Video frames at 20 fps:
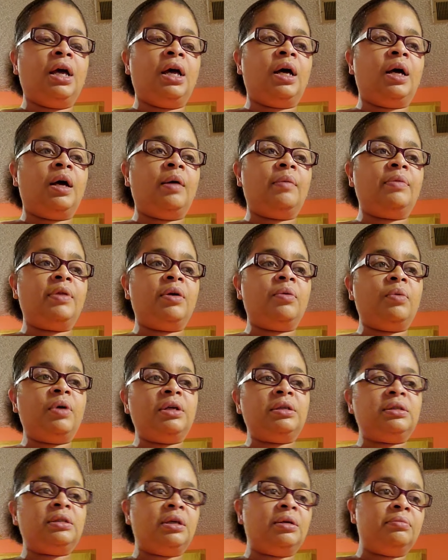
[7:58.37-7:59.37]
There
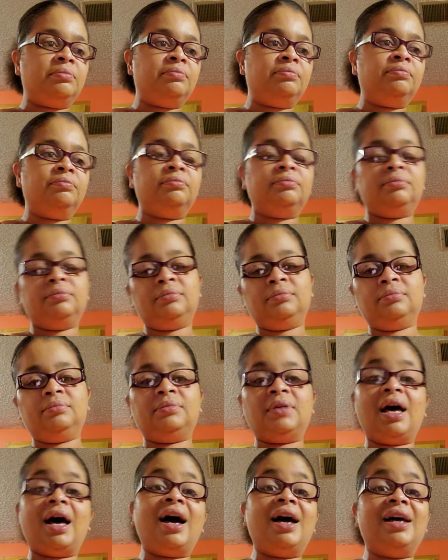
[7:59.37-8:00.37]
was some
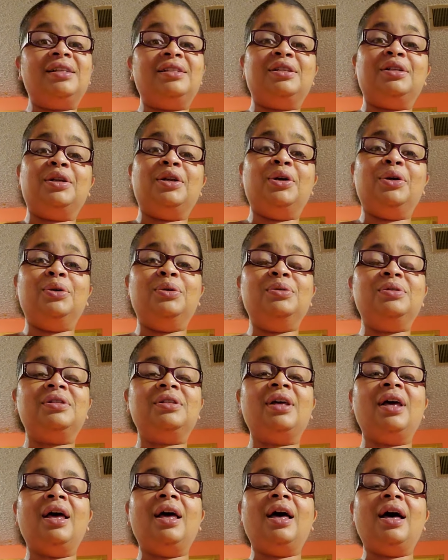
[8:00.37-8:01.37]
highs and
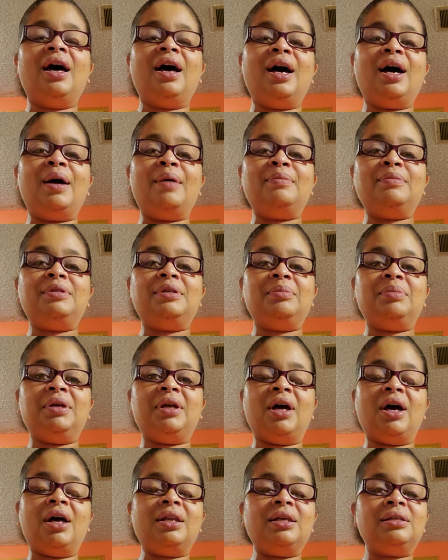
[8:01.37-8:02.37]
lows, to
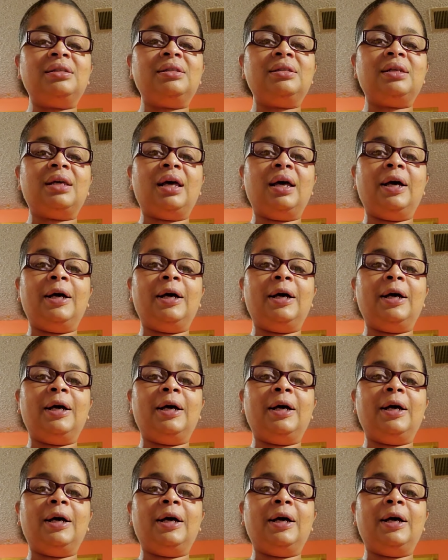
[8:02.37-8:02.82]
be honest.